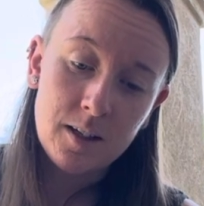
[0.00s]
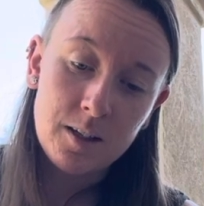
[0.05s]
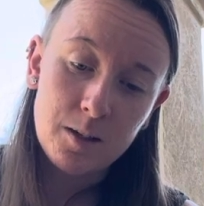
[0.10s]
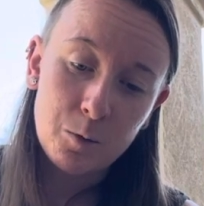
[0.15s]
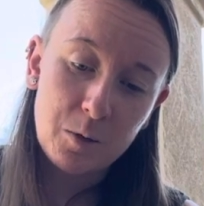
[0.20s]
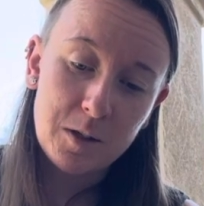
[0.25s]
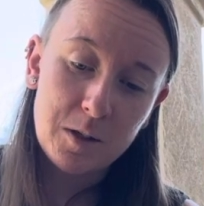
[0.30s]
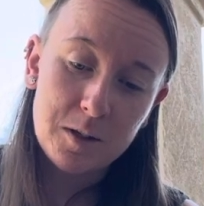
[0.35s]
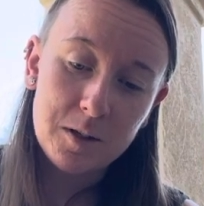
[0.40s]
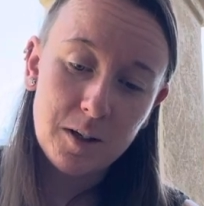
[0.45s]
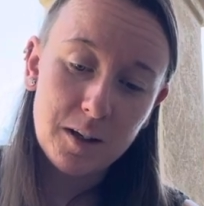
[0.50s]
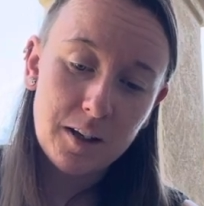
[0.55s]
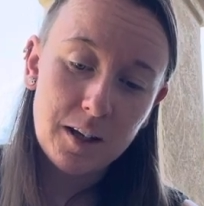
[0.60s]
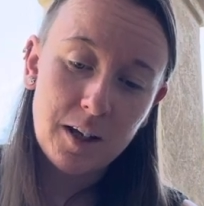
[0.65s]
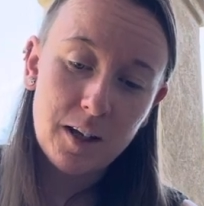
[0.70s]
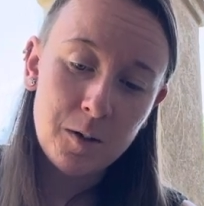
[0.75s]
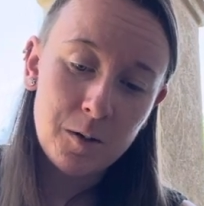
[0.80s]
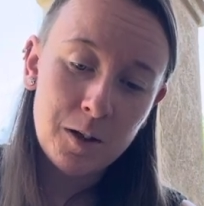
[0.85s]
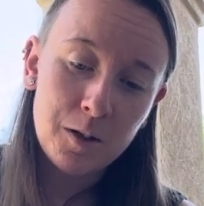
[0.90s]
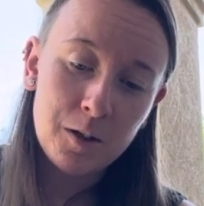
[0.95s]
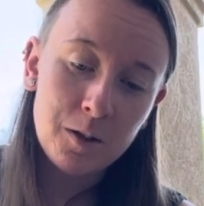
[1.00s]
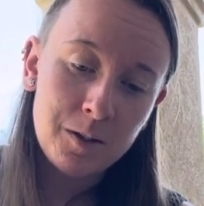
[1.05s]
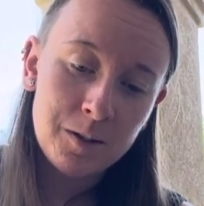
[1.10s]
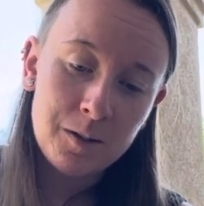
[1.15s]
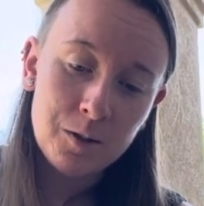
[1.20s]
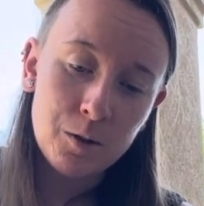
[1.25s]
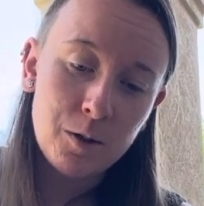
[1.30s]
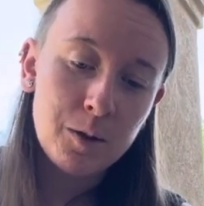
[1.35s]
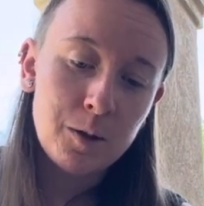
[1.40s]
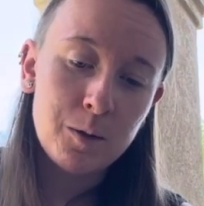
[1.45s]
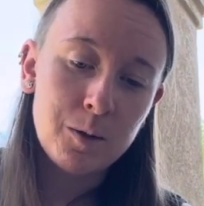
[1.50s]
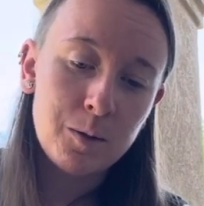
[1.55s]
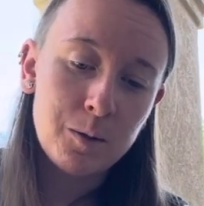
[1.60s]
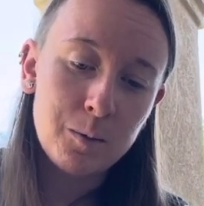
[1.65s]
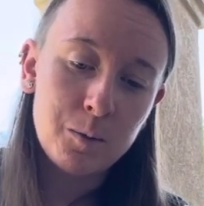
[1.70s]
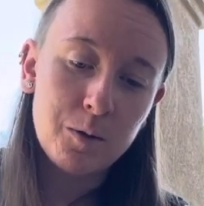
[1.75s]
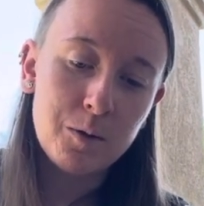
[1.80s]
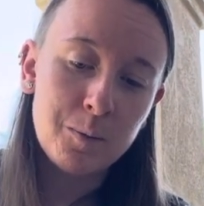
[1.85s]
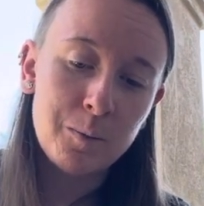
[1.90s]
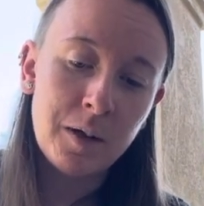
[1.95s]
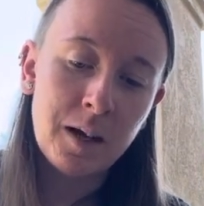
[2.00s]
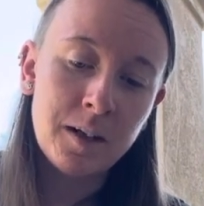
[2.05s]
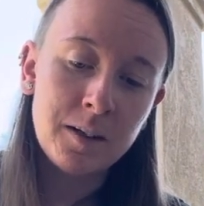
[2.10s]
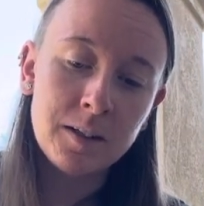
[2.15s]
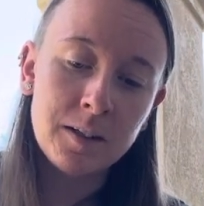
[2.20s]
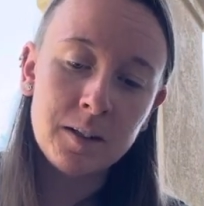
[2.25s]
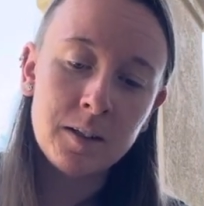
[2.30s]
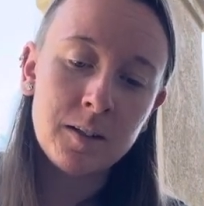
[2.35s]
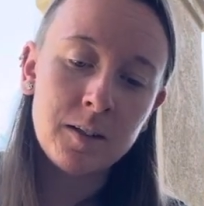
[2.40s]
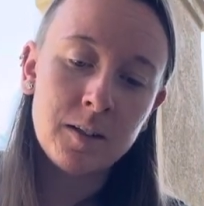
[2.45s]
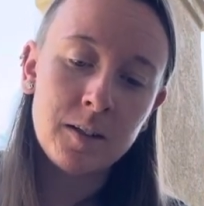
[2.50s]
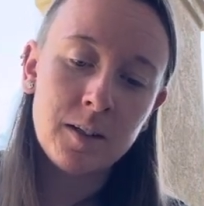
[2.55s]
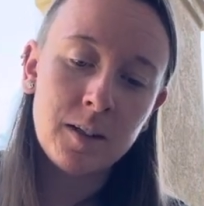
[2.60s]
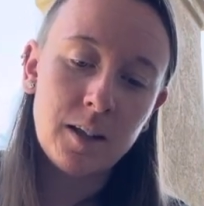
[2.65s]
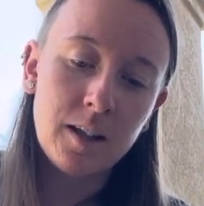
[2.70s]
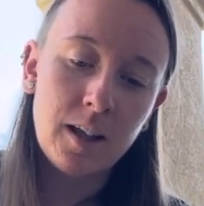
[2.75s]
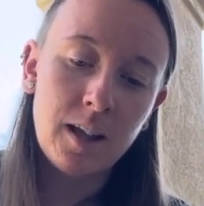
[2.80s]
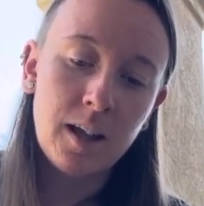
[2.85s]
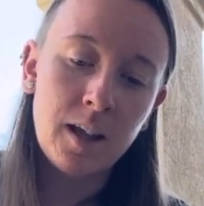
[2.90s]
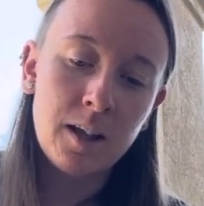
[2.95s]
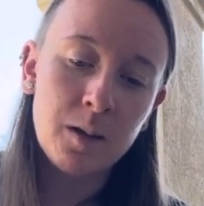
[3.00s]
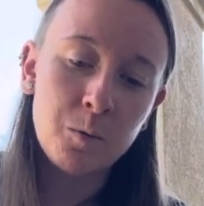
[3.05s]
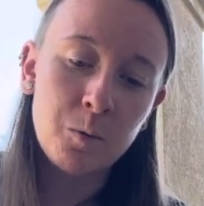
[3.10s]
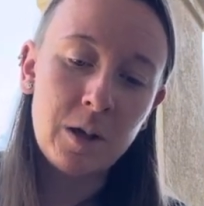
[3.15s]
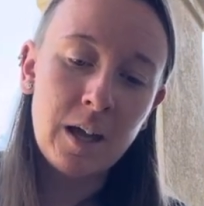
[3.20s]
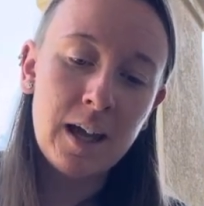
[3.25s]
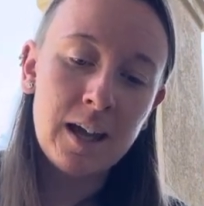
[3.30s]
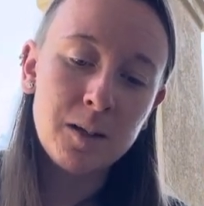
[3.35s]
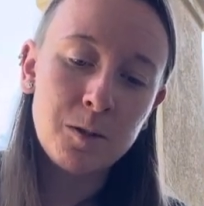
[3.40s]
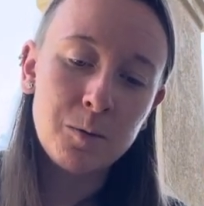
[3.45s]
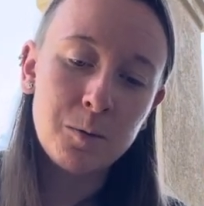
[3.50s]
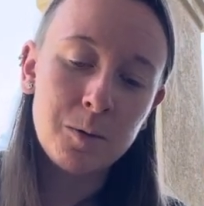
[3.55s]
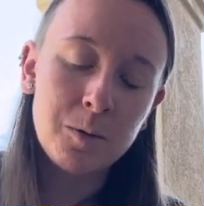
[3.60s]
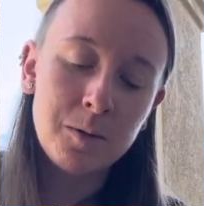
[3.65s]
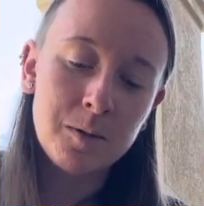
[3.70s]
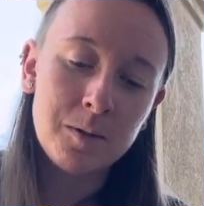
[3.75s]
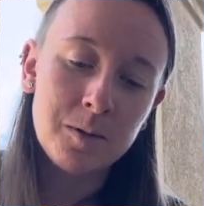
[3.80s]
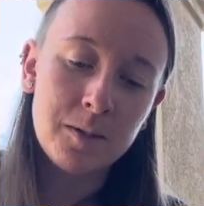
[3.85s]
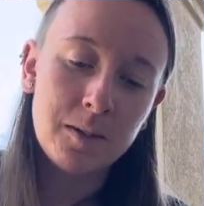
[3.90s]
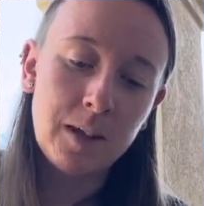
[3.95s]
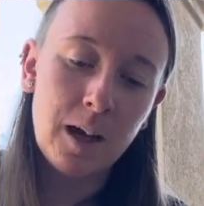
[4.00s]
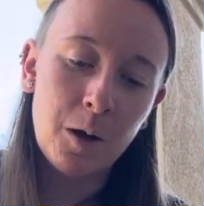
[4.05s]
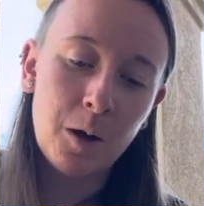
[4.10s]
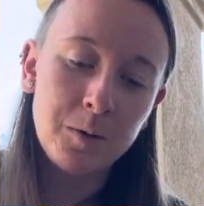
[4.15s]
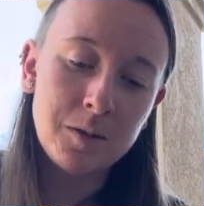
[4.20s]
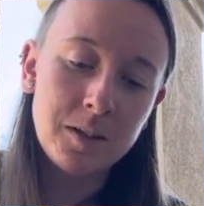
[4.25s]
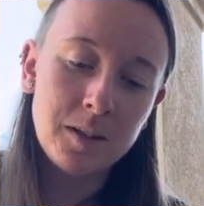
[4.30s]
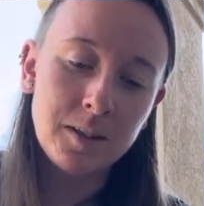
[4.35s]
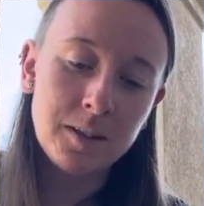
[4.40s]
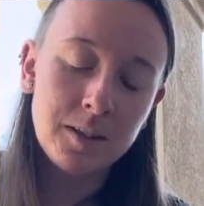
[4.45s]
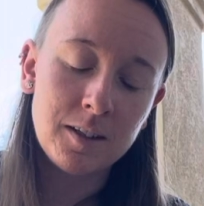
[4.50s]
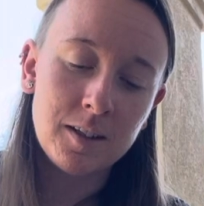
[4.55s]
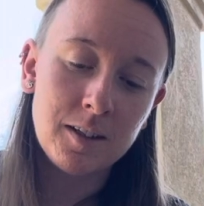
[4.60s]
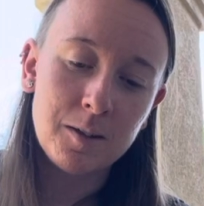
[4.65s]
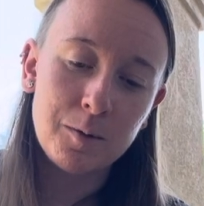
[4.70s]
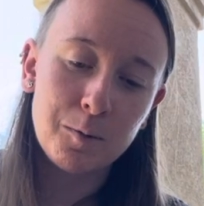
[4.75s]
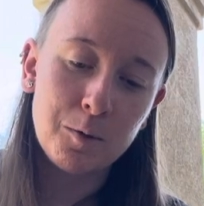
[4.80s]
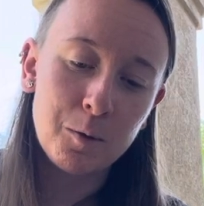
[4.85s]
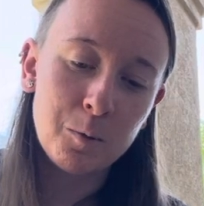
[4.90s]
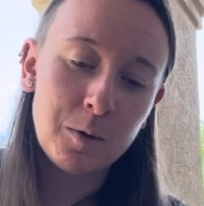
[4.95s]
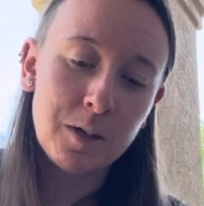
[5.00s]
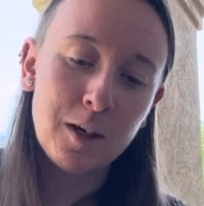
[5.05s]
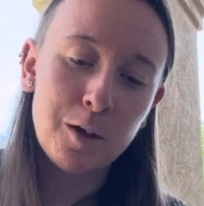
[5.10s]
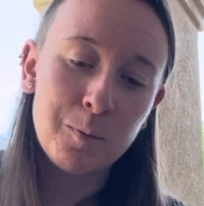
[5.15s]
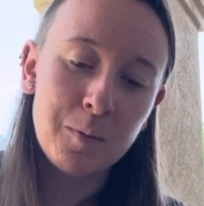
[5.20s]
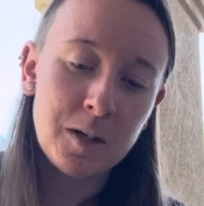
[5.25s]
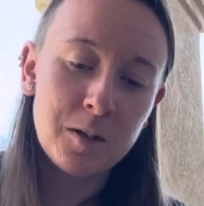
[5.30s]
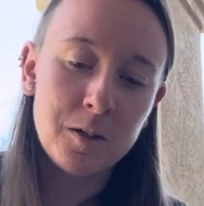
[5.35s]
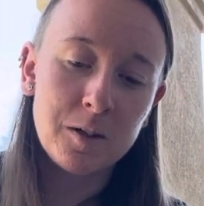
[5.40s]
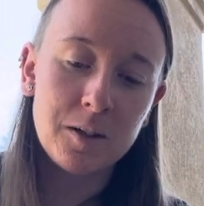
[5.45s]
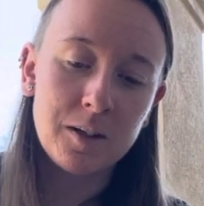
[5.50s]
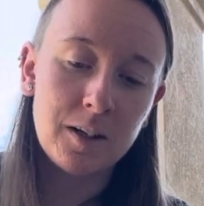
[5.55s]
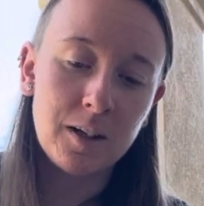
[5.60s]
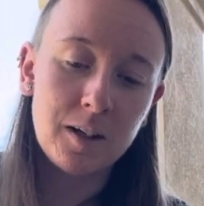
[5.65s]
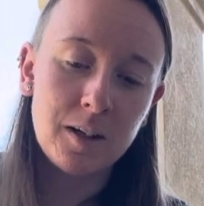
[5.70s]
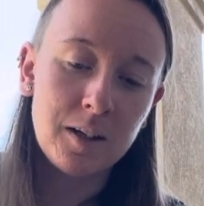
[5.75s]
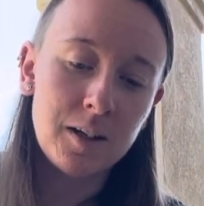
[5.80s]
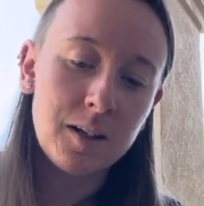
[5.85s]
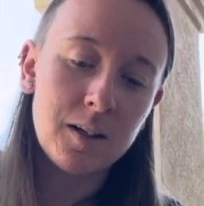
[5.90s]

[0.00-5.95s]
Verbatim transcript: We start counting with minor, and we end counting when we get major again.